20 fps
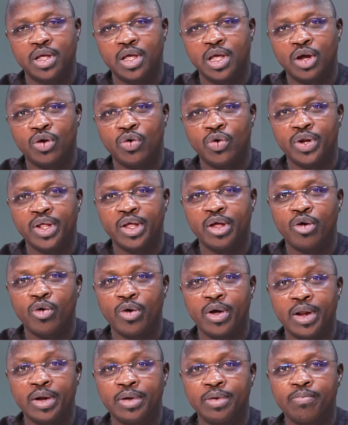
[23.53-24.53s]
equally
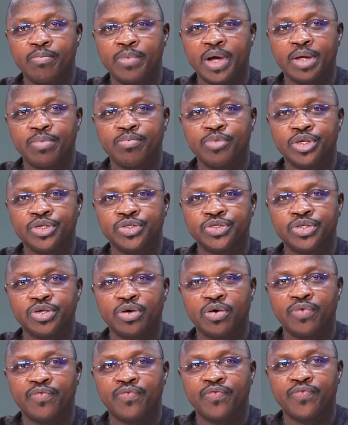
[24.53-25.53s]
held by Ministry
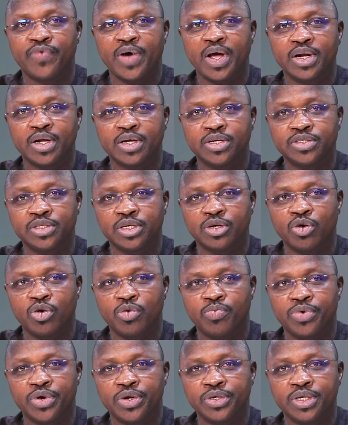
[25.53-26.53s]
of Finance
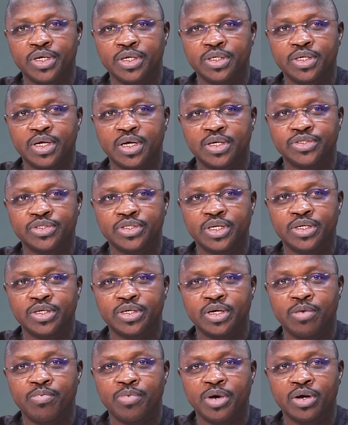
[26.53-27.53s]
Incorporated and
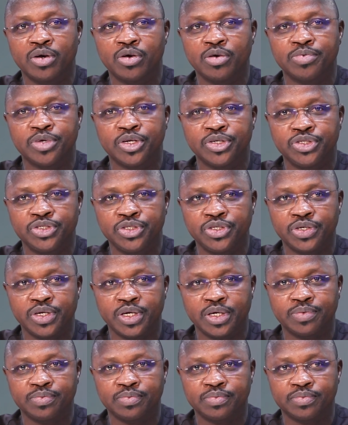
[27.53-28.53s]
Central Bank of
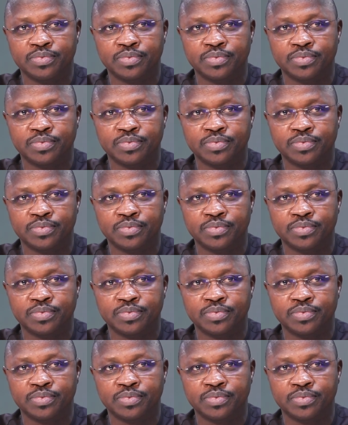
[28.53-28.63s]
Nigeria.